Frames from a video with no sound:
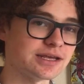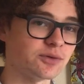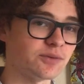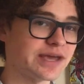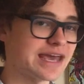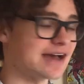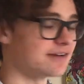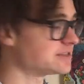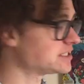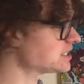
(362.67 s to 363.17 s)
it, we
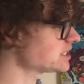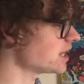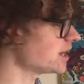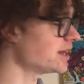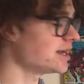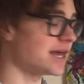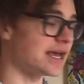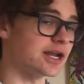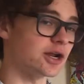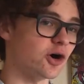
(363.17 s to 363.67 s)
have
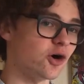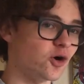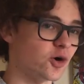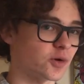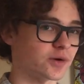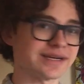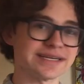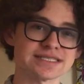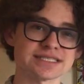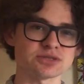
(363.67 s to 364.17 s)
Sun and
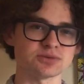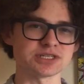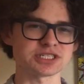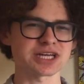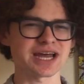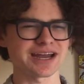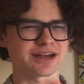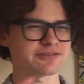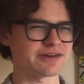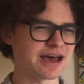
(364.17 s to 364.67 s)
Horus, which
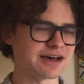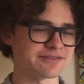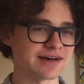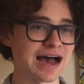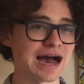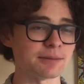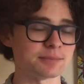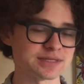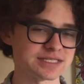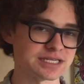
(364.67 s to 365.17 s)
kind of have
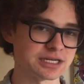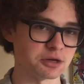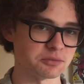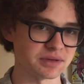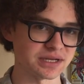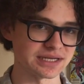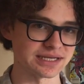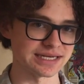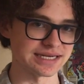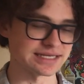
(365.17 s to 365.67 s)
opposite
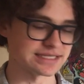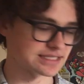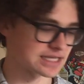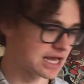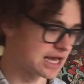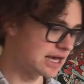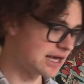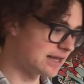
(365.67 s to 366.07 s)
abilities.